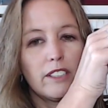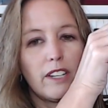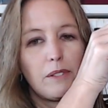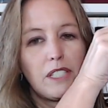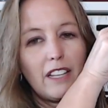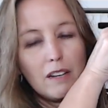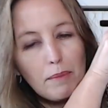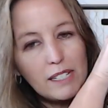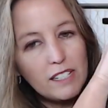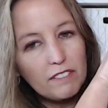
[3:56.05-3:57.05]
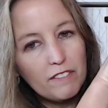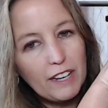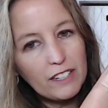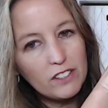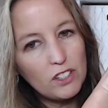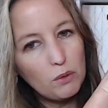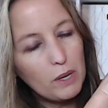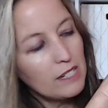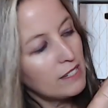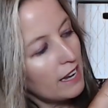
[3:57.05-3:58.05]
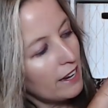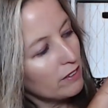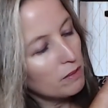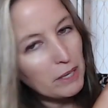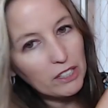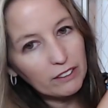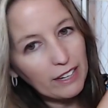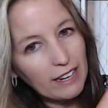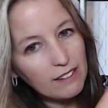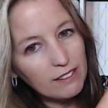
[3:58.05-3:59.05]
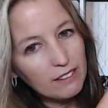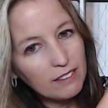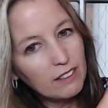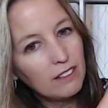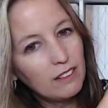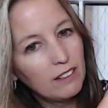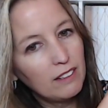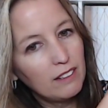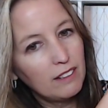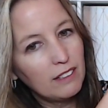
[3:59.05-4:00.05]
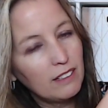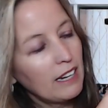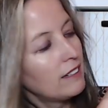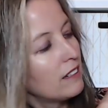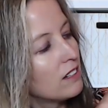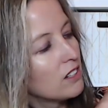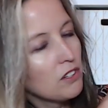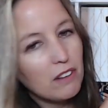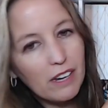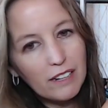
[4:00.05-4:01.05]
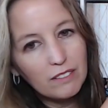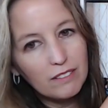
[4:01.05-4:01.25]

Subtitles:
I was telling myself if I could do one a day, it would be great. I didn't do that.